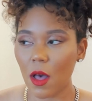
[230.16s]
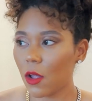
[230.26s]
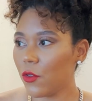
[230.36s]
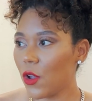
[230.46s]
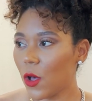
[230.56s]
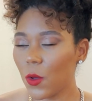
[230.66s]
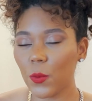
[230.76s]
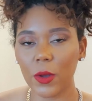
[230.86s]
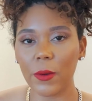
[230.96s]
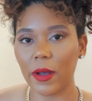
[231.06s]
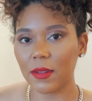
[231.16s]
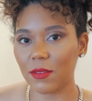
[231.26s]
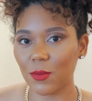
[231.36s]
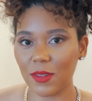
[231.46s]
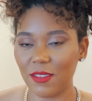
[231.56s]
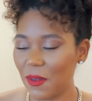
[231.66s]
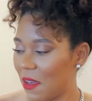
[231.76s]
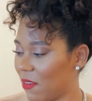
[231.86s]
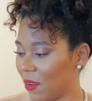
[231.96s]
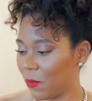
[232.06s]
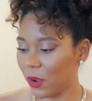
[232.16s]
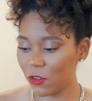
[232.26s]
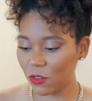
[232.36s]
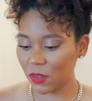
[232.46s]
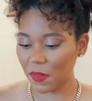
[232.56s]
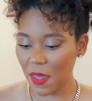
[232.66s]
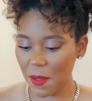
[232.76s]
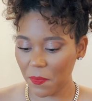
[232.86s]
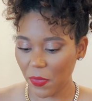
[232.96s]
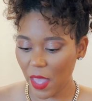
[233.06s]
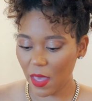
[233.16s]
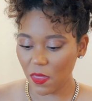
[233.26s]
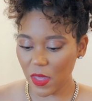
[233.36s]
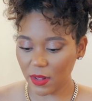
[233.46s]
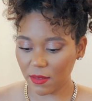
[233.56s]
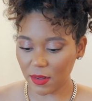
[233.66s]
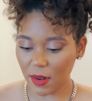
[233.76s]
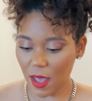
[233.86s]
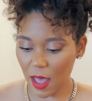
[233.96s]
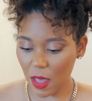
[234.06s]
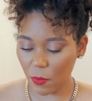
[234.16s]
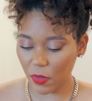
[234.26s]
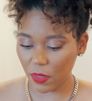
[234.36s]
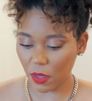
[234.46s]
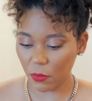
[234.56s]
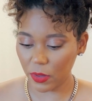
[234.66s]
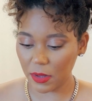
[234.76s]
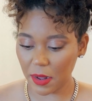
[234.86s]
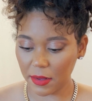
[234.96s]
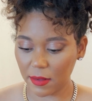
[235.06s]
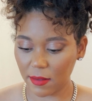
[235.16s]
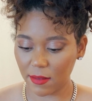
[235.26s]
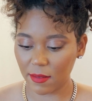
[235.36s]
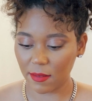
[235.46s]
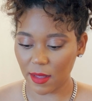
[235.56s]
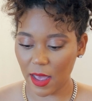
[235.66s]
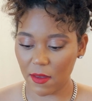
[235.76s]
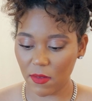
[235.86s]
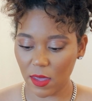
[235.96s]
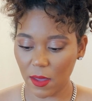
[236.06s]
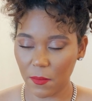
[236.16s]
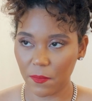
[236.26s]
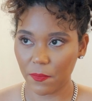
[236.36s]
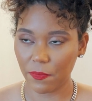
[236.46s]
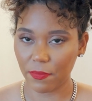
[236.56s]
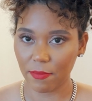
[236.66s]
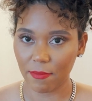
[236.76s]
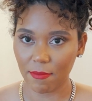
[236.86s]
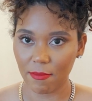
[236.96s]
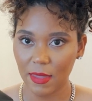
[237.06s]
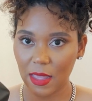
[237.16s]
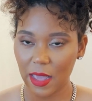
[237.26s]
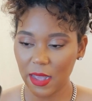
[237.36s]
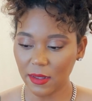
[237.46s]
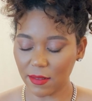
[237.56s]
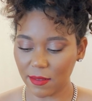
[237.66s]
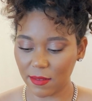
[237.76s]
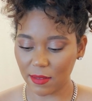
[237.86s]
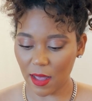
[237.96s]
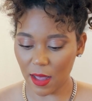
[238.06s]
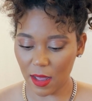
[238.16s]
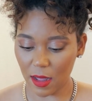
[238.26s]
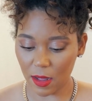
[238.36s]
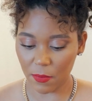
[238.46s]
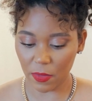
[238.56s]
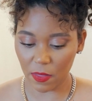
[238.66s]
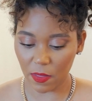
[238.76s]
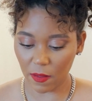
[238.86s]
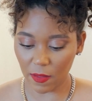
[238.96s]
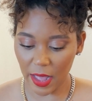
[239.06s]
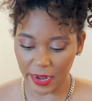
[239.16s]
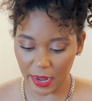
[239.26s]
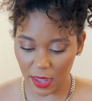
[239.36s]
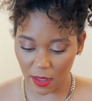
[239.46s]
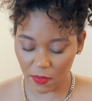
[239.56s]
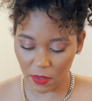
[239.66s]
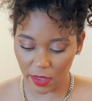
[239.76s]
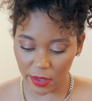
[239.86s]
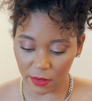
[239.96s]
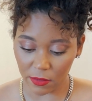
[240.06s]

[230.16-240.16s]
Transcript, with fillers: no regrets whatsoever in purchasing them. They did come with like a really nice heavy case. Um, the lining in the case,